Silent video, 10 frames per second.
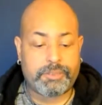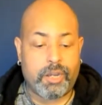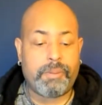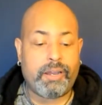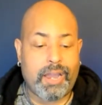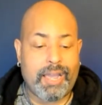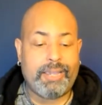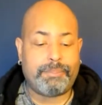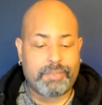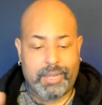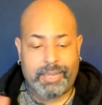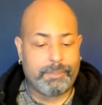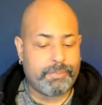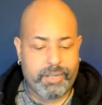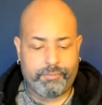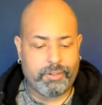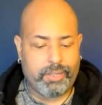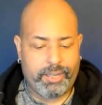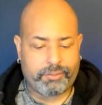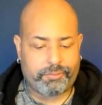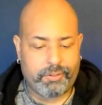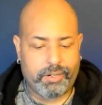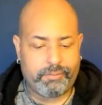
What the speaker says: talking about hype. The hype never lasts forever.